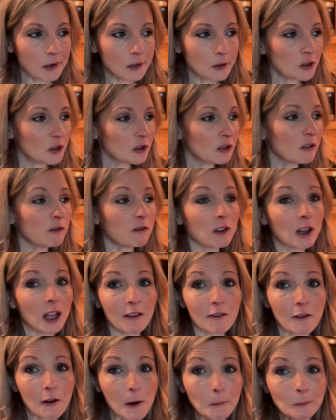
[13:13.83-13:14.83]
or the
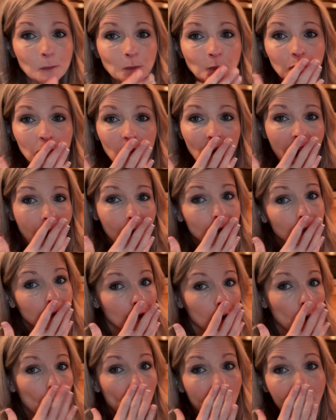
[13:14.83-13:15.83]
flavor. I don't
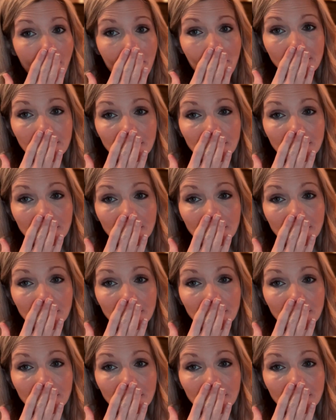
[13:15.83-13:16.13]
know, but